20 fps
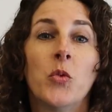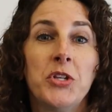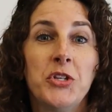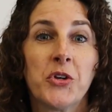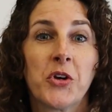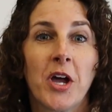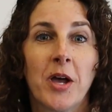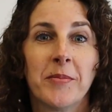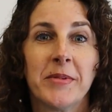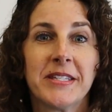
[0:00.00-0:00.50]
When
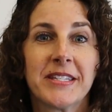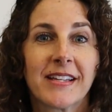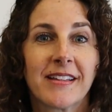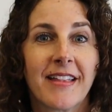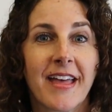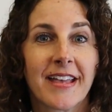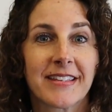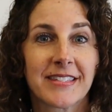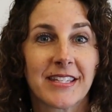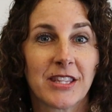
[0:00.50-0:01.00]
you come into
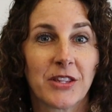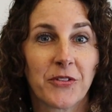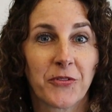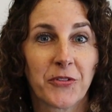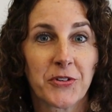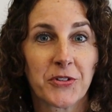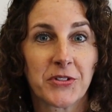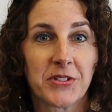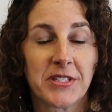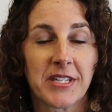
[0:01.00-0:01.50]
class on the
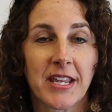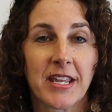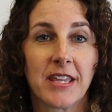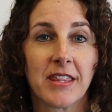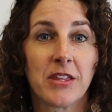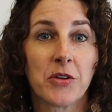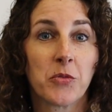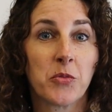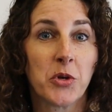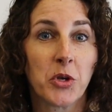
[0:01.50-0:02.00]
first
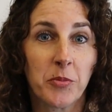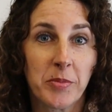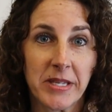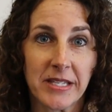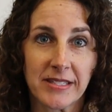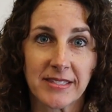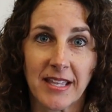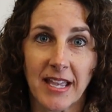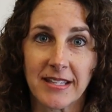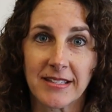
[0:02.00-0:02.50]
day, there will
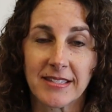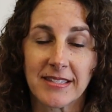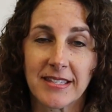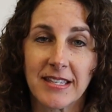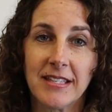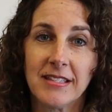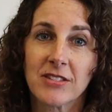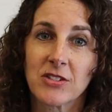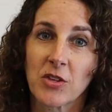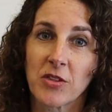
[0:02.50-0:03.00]
be assigned
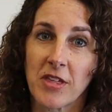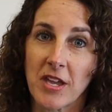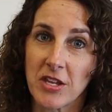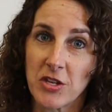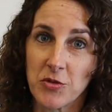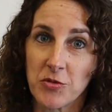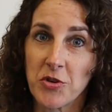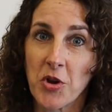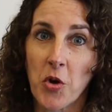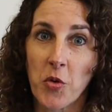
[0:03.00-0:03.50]
seats so
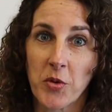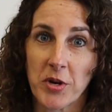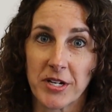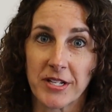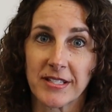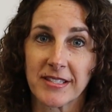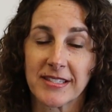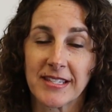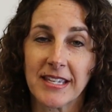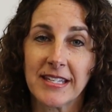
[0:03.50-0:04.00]
that you know where
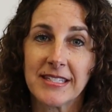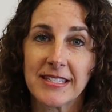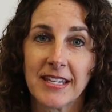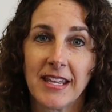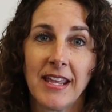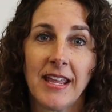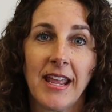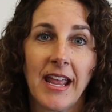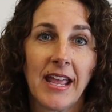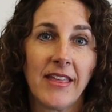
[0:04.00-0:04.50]
to
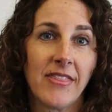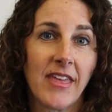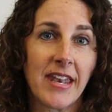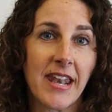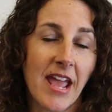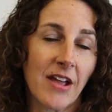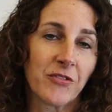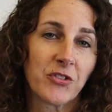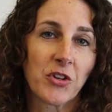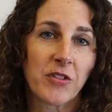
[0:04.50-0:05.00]
sit. And
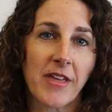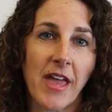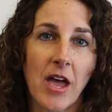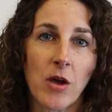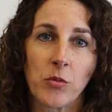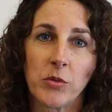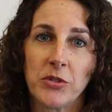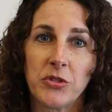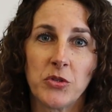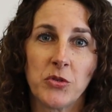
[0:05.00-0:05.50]
then after
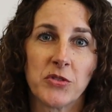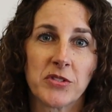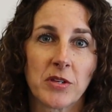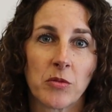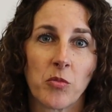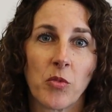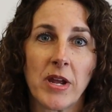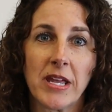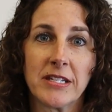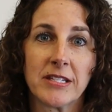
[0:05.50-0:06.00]
that, we'll do
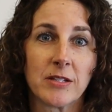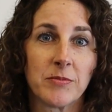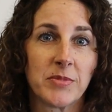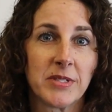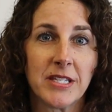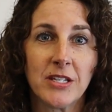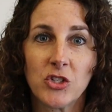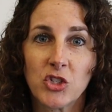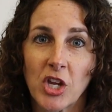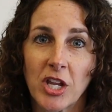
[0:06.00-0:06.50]
some random
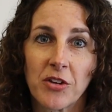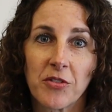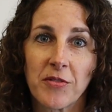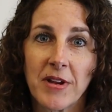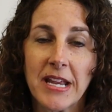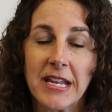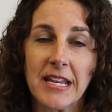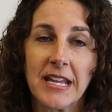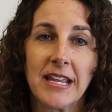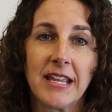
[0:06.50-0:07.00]
seat
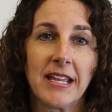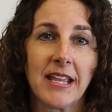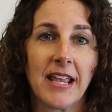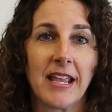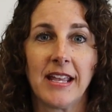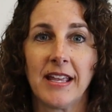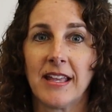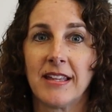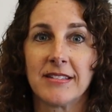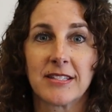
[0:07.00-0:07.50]
generating,
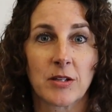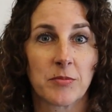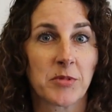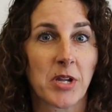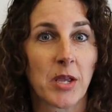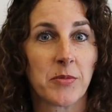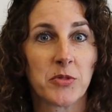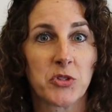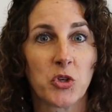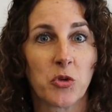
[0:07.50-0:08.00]
and
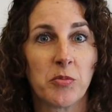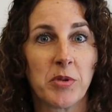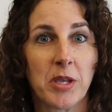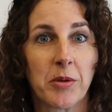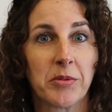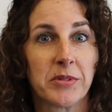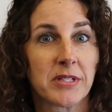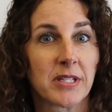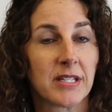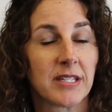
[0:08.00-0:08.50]
sometimes you'll be
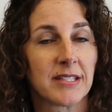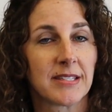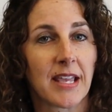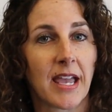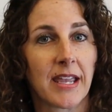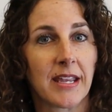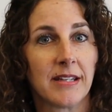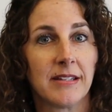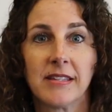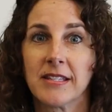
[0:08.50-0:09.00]
able to
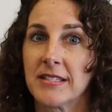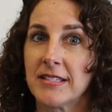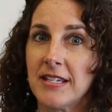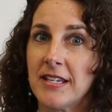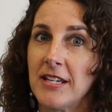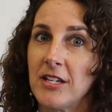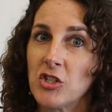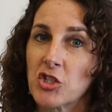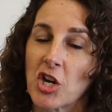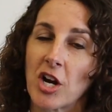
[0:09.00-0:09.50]
design the
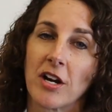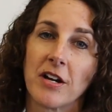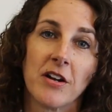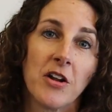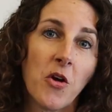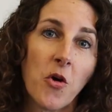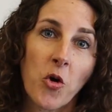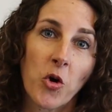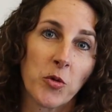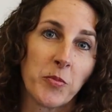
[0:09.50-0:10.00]
seating
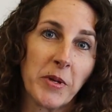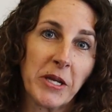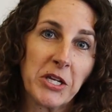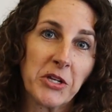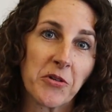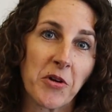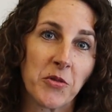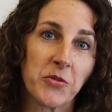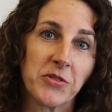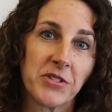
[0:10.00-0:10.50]
chart or
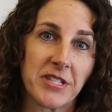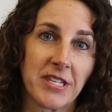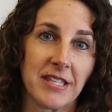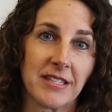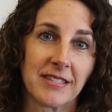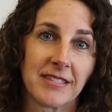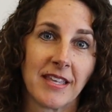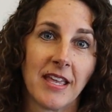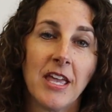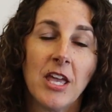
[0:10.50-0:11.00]
pick your own
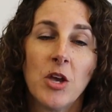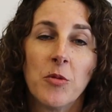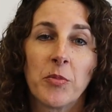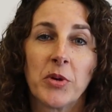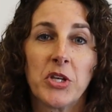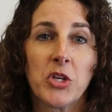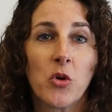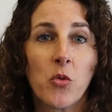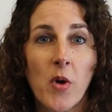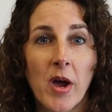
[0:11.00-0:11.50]
seats.
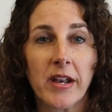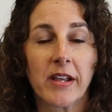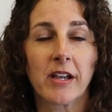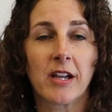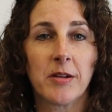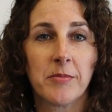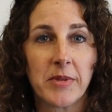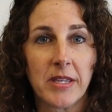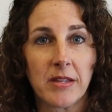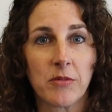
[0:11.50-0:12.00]
But you'll want
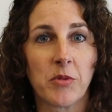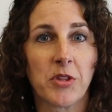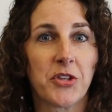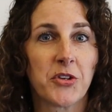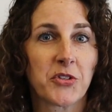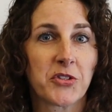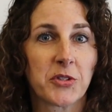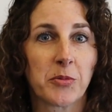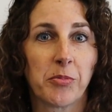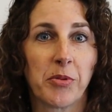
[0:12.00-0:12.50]
to come in
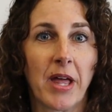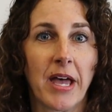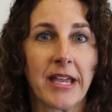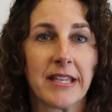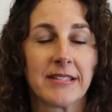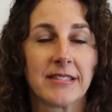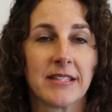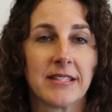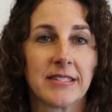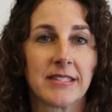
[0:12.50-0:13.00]
with your
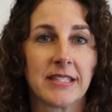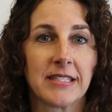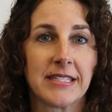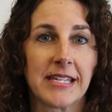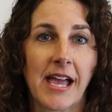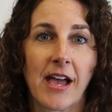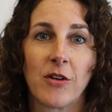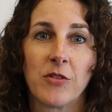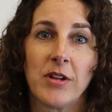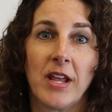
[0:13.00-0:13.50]
supplies and sit
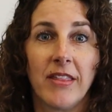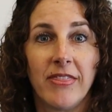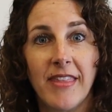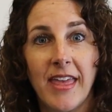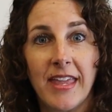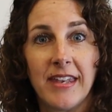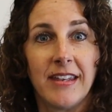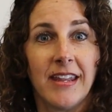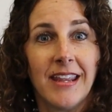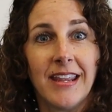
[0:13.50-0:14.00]
down,
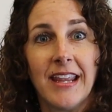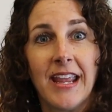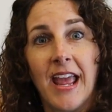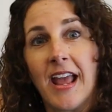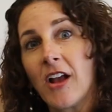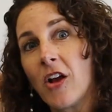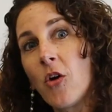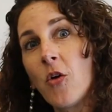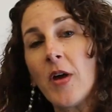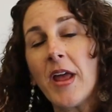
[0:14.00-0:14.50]
and then
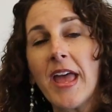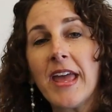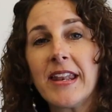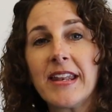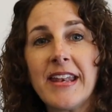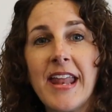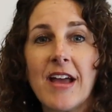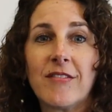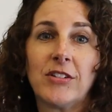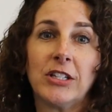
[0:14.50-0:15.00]
go
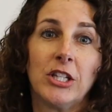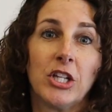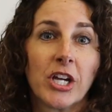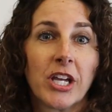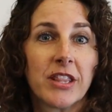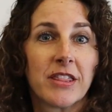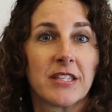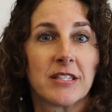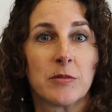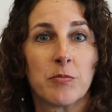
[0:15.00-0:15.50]
ahead and have a
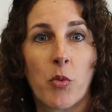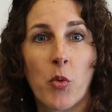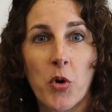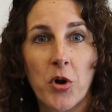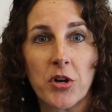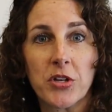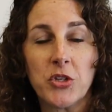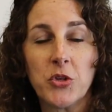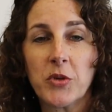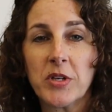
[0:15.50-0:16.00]
look at this
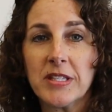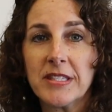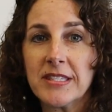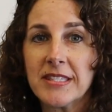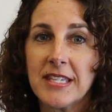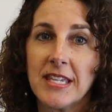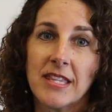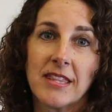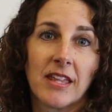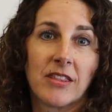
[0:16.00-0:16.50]
board. You can
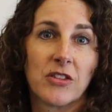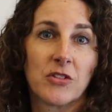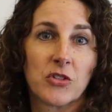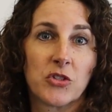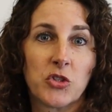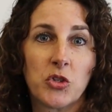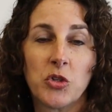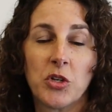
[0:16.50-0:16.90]
see that there's